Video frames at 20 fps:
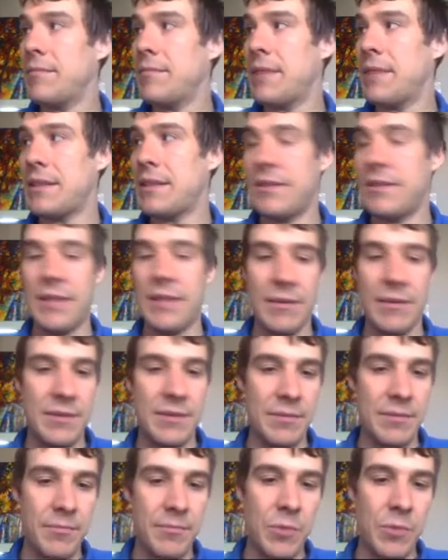that
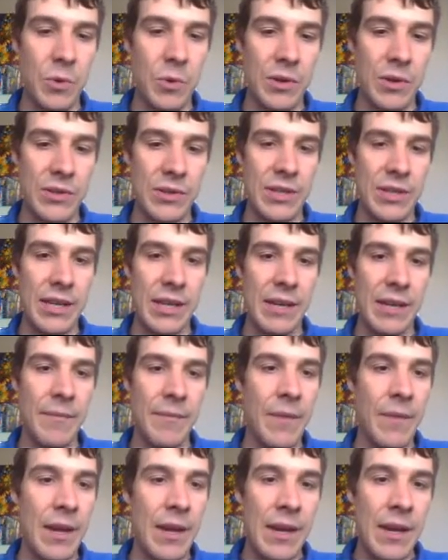was Bohr's thing,
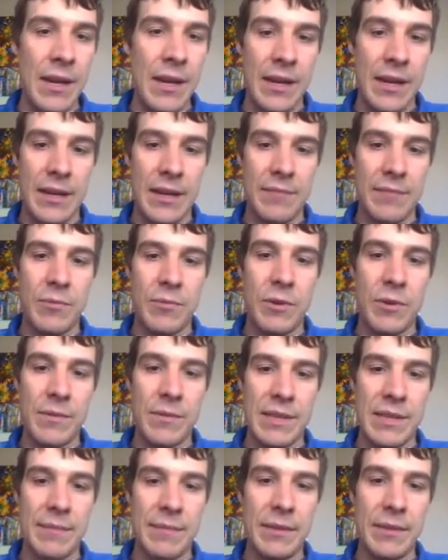and Bohr
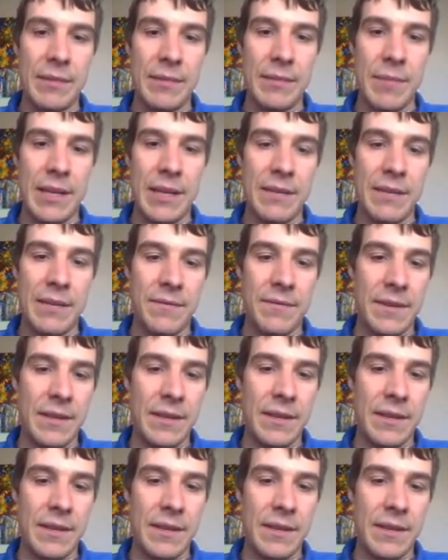was able to make it fit the